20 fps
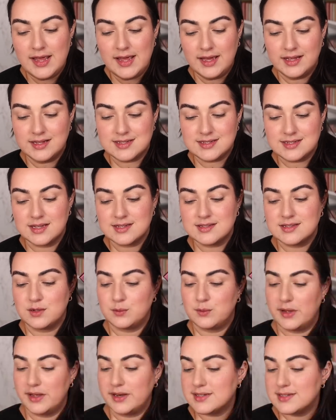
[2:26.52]
It says the
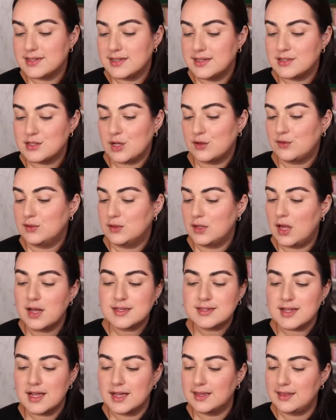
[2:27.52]
renaissance of
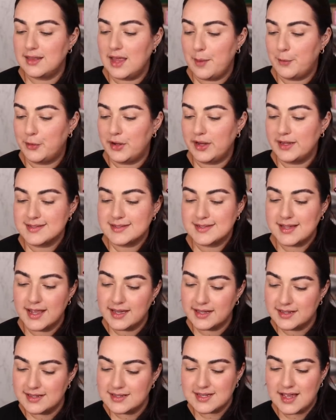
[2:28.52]
luxe, glamour, and
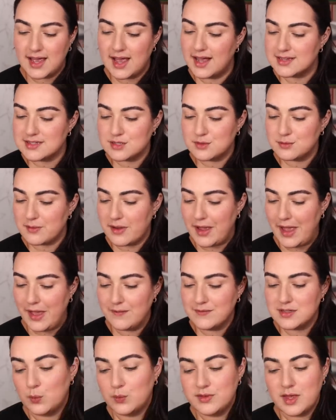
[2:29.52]
decadence has
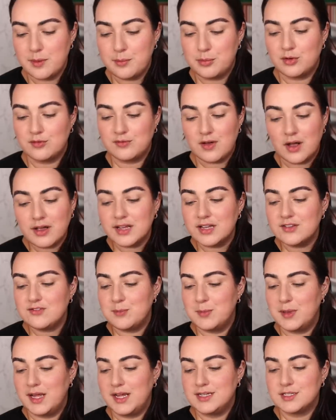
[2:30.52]
arrived with a provocative
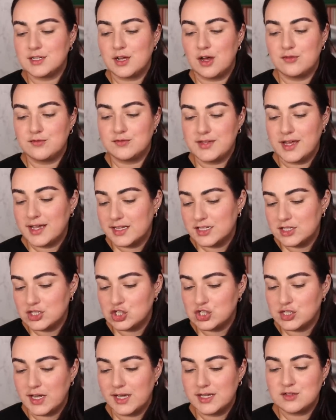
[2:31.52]
blend of decadent
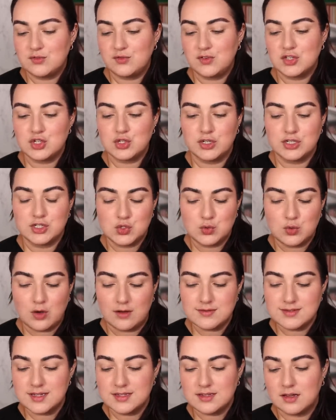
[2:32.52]
shades featuring
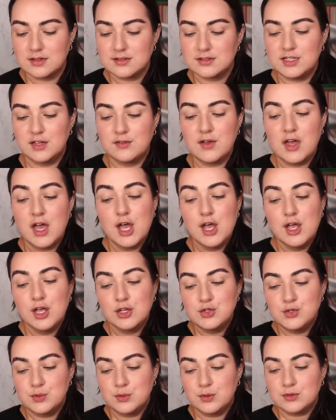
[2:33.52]
12 seductive
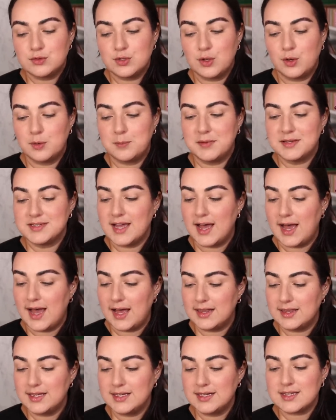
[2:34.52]
jewel tone
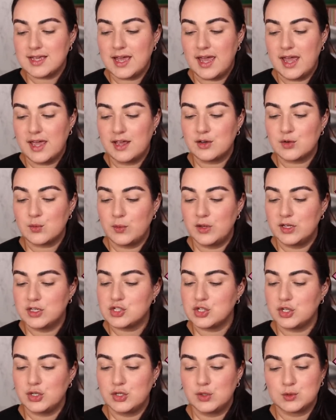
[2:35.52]
metallic and
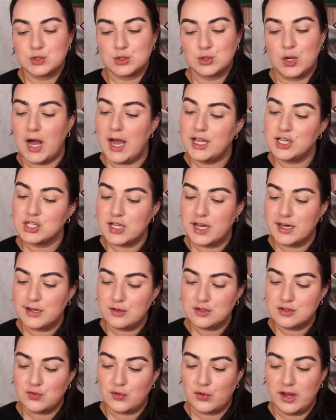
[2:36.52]
rich neutral
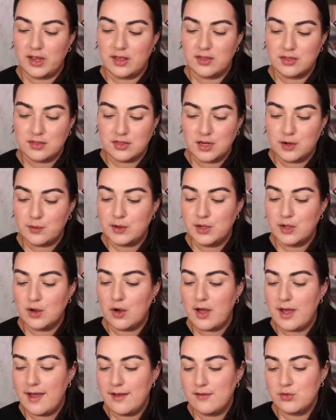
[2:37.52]
eyeshadows for
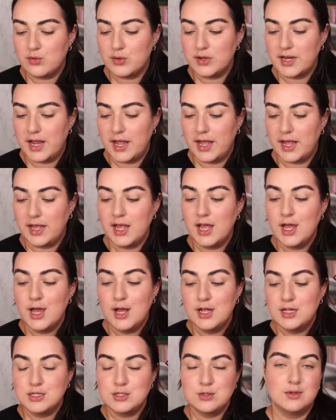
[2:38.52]
ethereal everyday
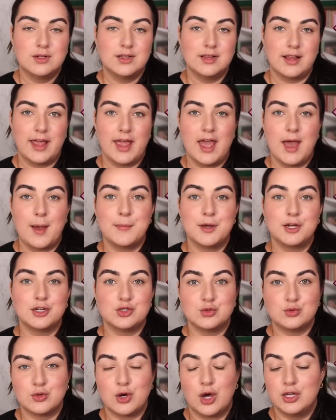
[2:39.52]
to glam
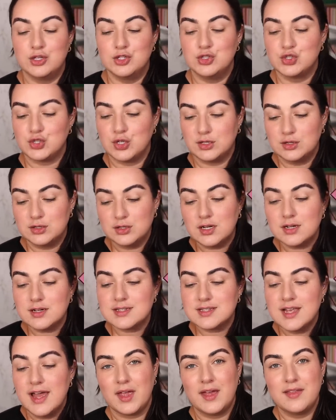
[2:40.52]
grunge
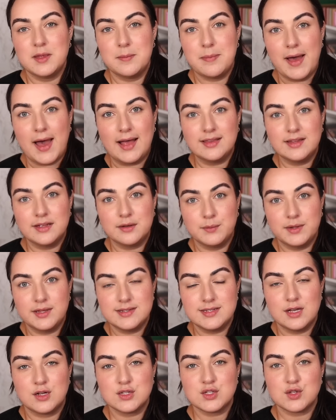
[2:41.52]
looks and the palette
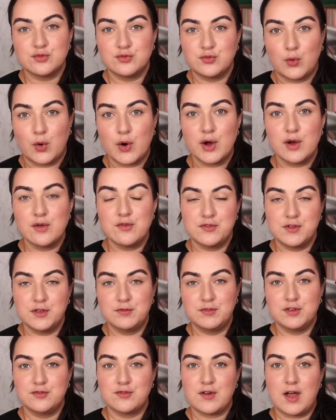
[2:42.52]
retails for
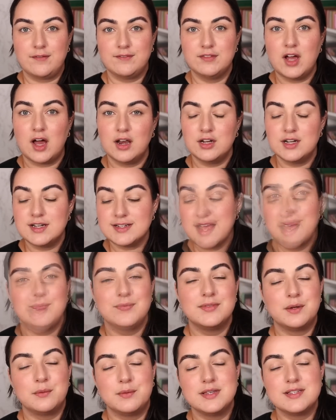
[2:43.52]

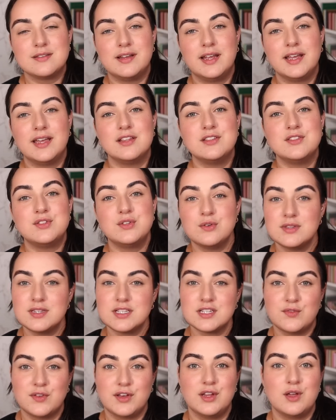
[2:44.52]
$55. The reason I can do
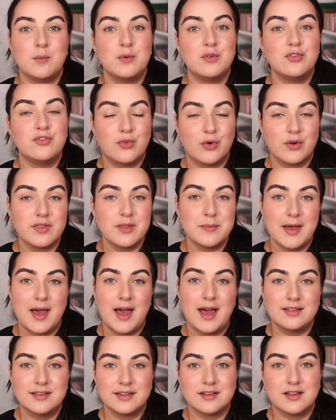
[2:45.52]
this video before the
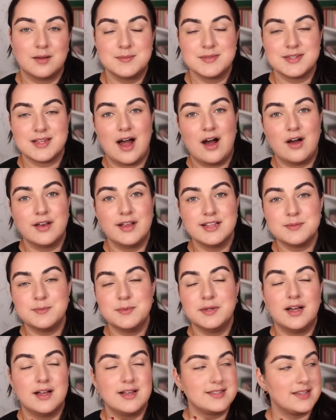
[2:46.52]
palette comes out is
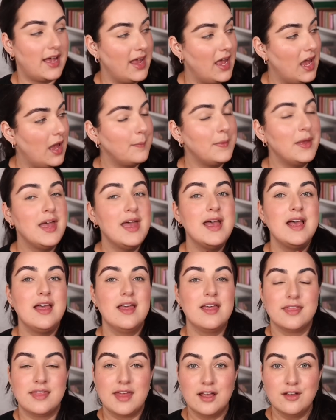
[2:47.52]
because I am
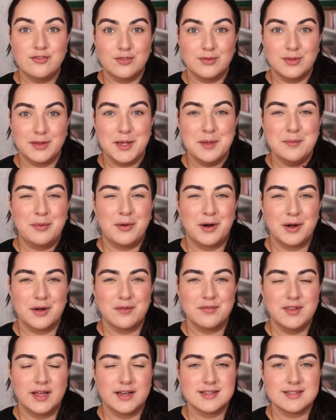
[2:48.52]
thankfully part
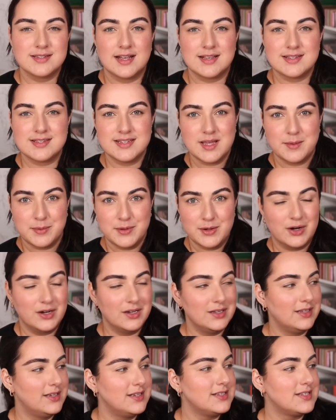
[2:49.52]
of the Anastasia
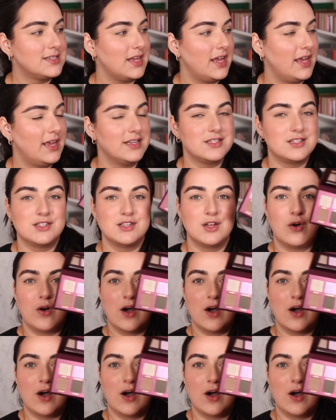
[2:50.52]
PR list and so